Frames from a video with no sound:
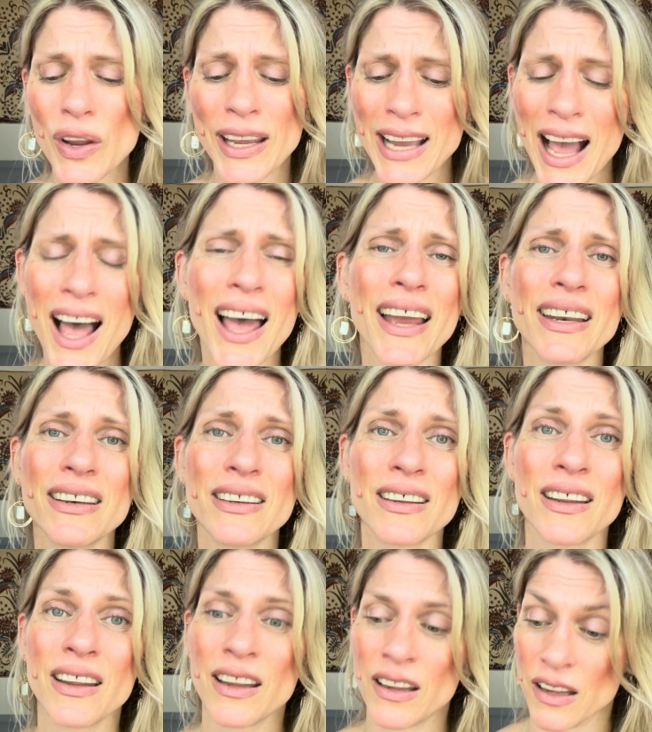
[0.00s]
kind
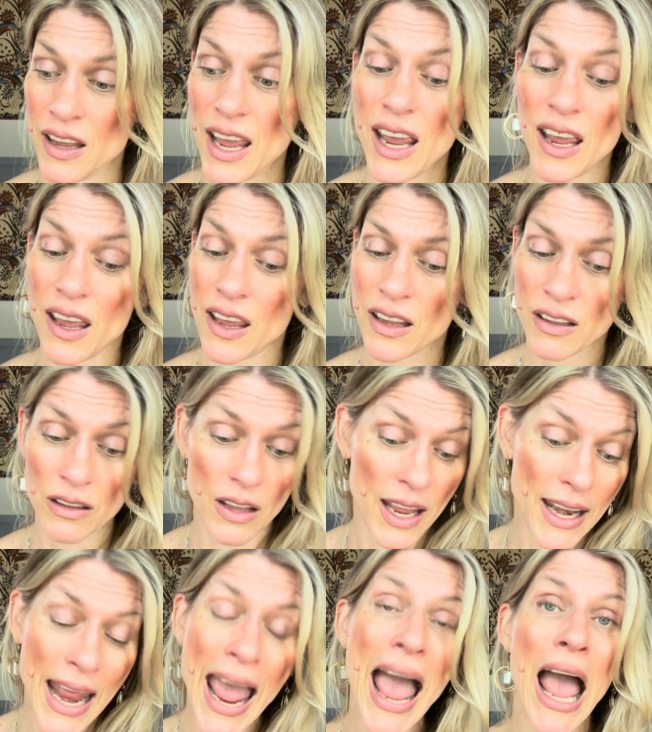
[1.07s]
and
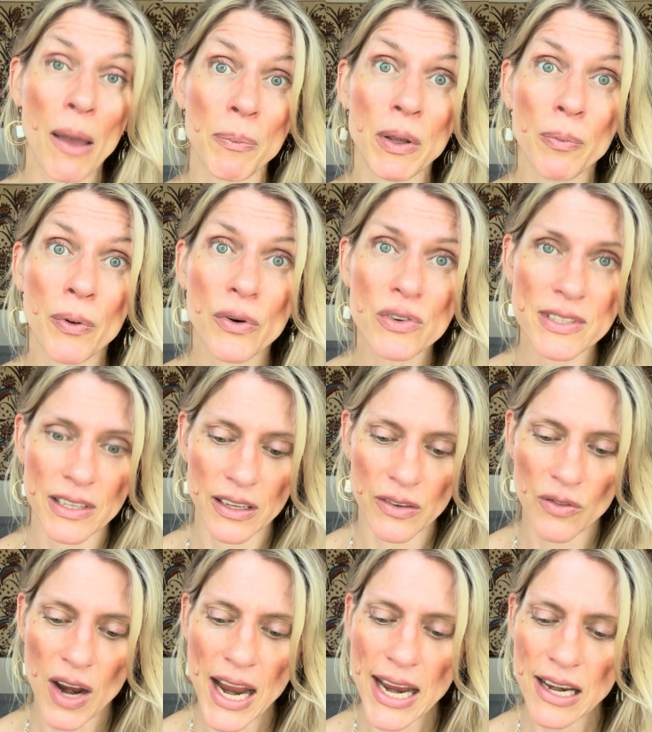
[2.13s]
happy person,
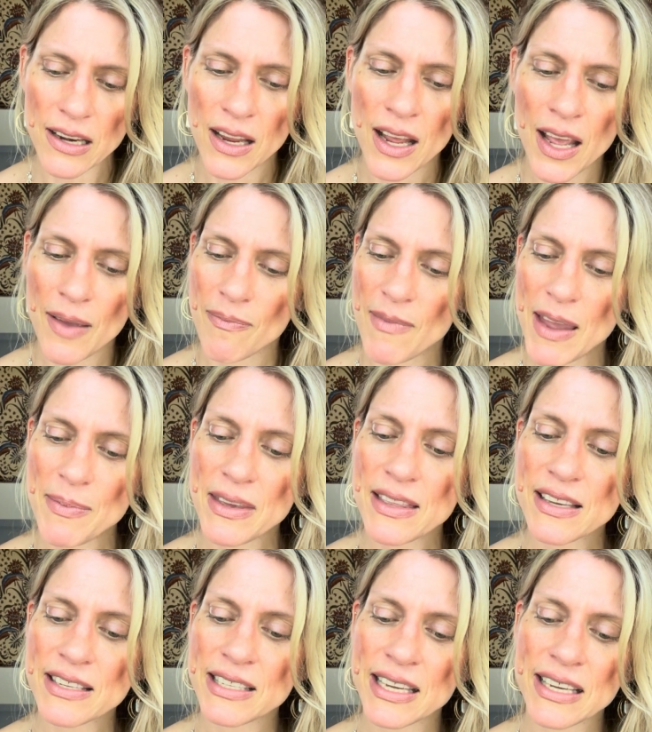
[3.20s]
right? Maybe
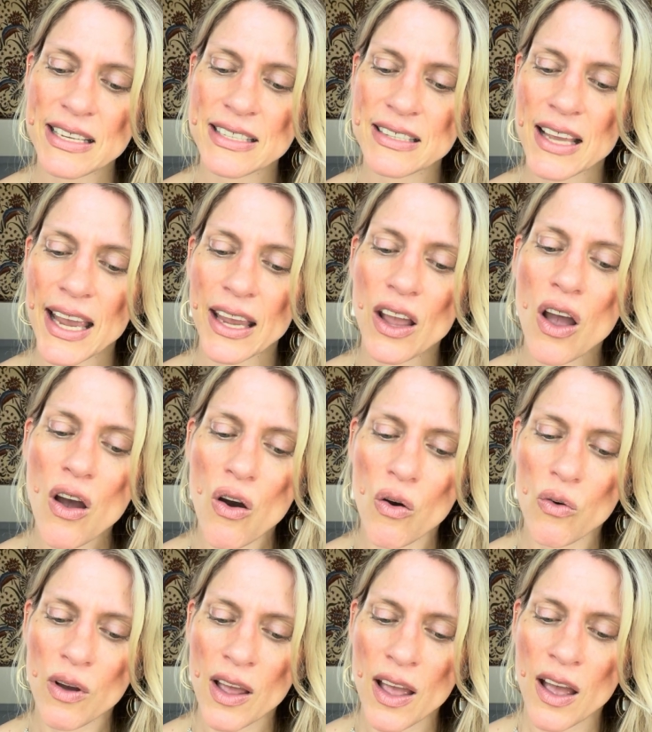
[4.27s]
this is like, oh,